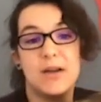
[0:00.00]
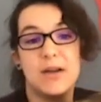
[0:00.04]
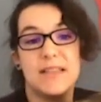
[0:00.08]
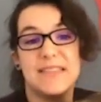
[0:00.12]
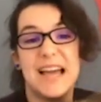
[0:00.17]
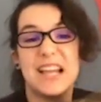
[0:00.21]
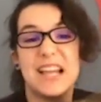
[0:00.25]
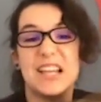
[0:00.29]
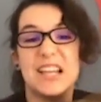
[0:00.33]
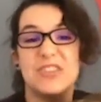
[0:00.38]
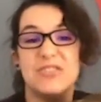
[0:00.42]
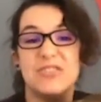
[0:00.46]
and
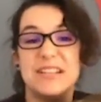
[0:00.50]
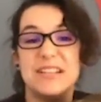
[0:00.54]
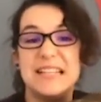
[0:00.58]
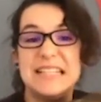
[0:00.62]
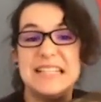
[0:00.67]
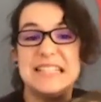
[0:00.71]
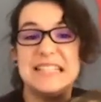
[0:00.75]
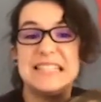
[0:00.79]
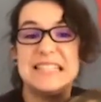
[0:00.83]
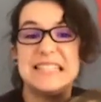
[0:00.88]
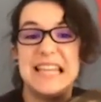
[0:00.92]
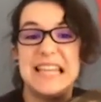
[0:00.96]
that can really
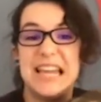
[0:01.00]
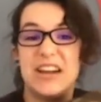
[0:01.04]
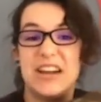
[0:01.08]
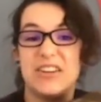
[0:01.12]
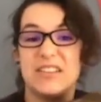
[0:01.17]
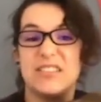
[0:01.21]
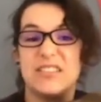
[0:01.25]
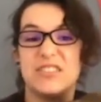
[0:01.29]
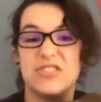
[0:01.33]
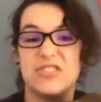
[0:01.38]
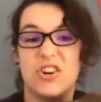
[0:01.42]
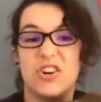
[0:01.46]
scare
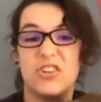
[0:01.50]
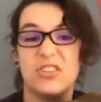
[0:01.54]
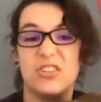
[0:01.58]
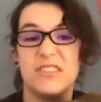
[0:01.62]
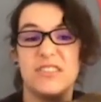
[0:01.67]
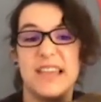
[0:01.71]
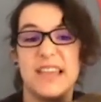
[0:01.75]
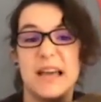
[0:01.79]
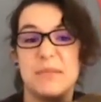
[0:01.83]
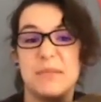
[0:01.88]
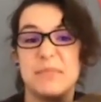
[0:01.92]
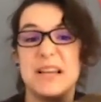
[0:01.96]
and startle
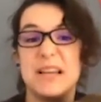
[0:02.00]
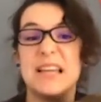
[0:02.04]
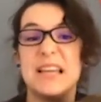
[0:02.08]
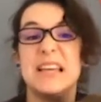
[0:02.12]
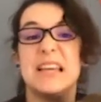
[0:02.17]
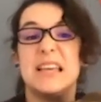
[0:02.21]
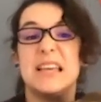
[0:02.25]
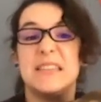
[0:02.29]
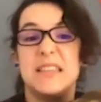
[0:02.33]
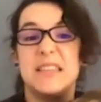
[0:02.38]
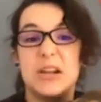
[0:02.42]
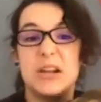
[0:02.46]
them.
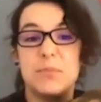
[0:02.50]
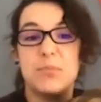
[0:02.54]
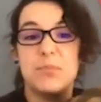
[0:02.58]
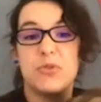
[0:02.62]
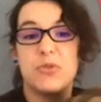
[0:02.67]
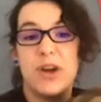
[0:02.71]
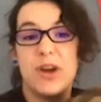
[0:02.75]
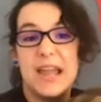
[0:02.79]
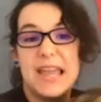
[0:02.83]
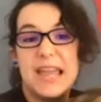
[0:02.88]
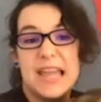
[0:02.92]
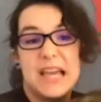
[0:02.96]
They're
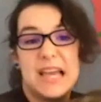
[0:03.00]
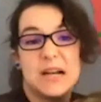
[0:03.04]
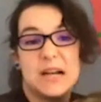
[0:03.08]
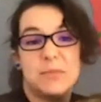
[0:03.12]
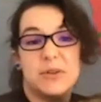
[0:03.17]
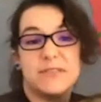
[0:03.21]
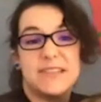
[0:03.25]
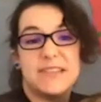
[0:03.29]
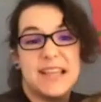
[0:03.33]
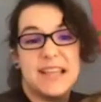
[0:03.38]
prey animals.